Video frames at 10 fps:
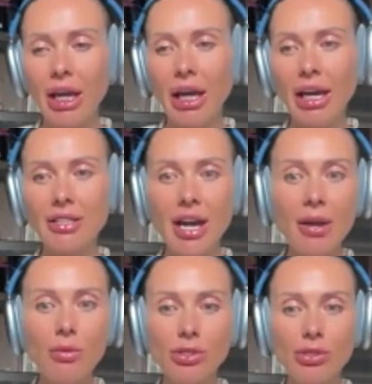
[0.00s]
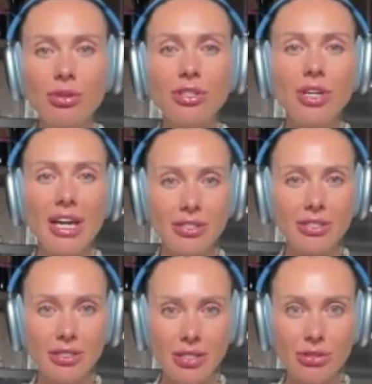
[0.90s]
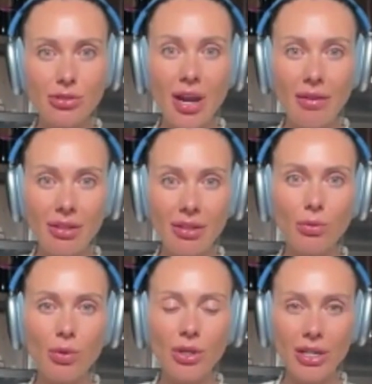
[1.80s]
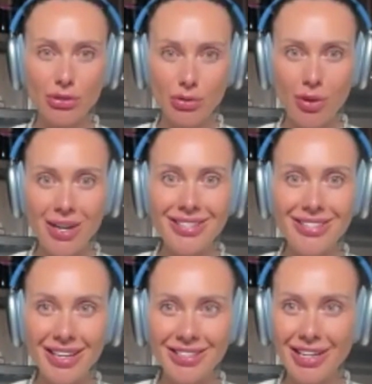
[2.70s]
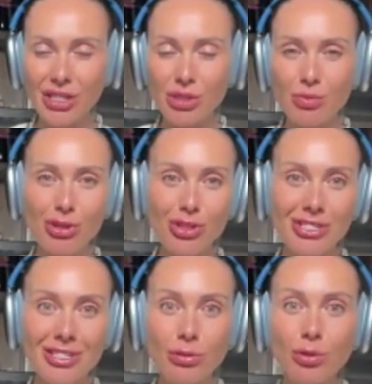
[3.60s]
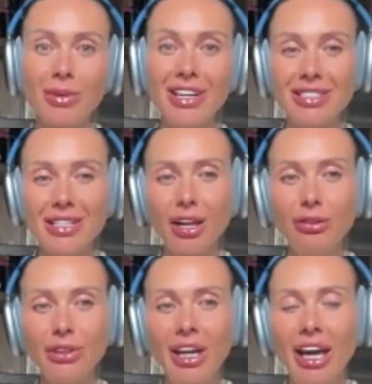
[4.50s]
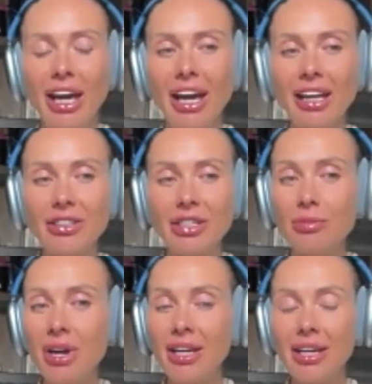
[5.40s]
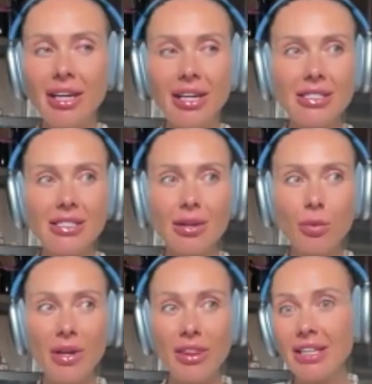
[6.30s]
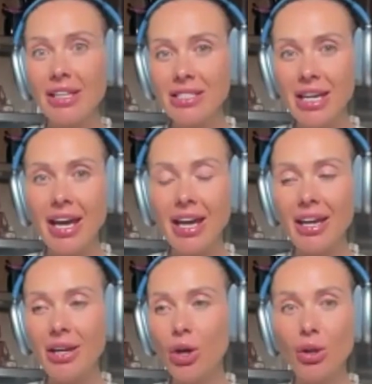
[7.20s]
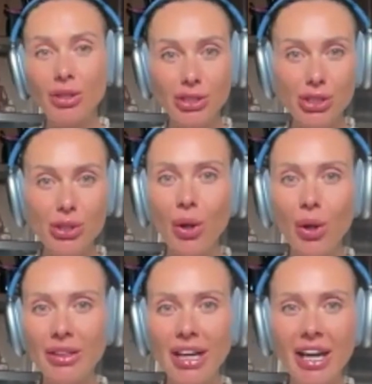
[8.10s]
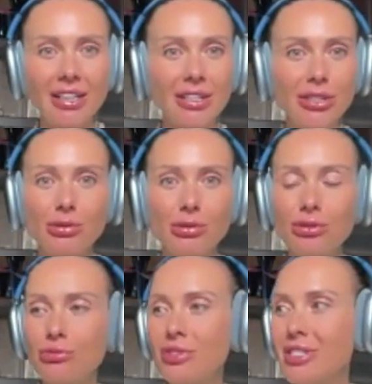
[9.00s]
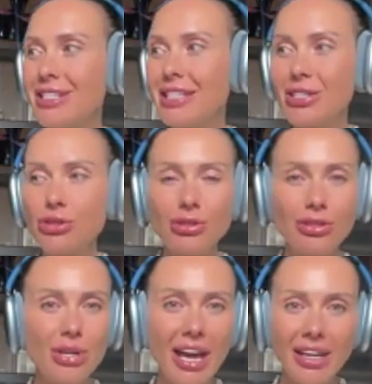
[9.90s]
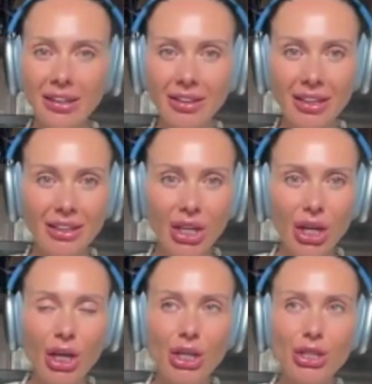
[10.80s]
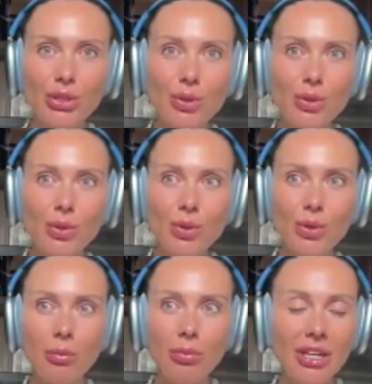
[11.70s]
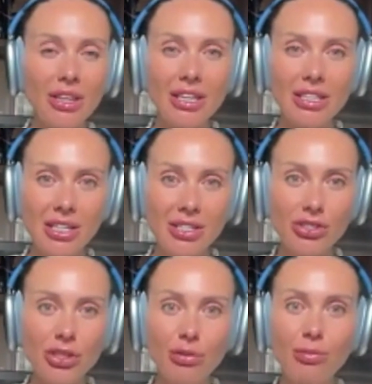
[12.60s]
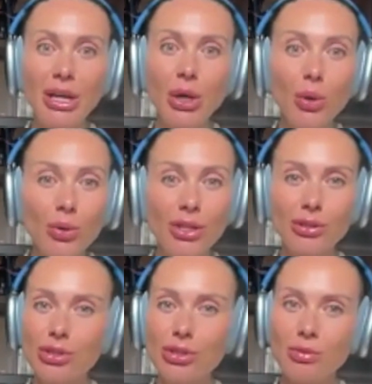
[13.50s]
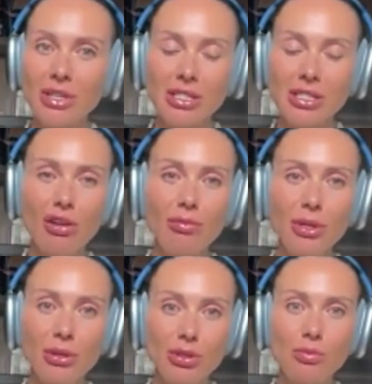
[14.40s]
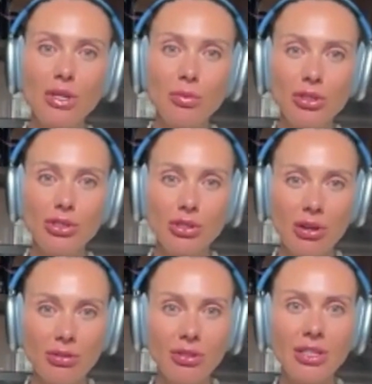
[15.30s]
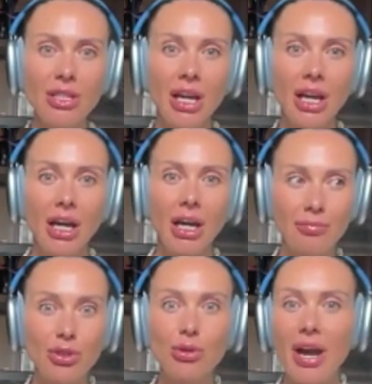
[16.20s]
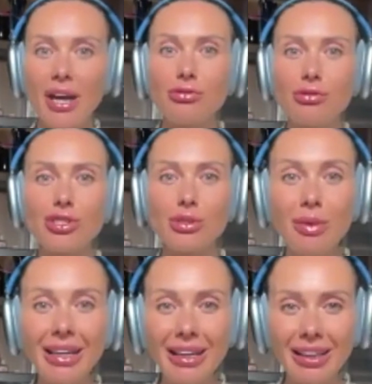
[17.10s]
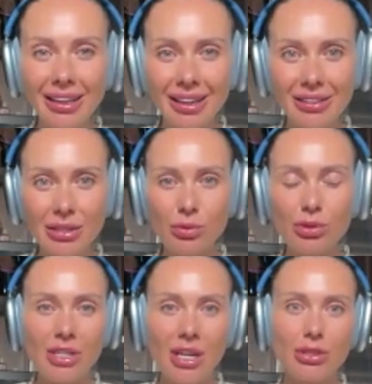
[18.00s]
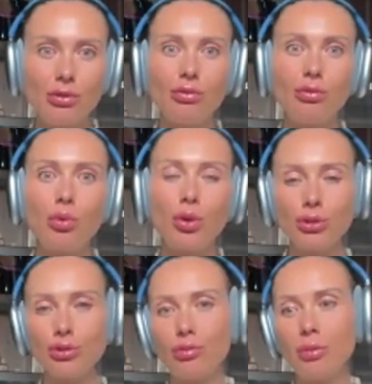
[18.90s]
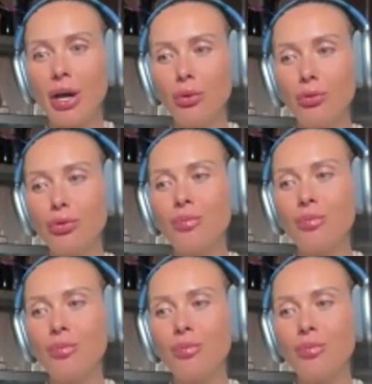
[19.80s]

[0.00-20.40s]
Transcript: And I was graduated into everything what I tried and I experienced it on myself. And in my case, when they say calling is calling, I didn't need to do anything to bring the attention of my audience to myself because people started to address me and it was kind of word of mouth.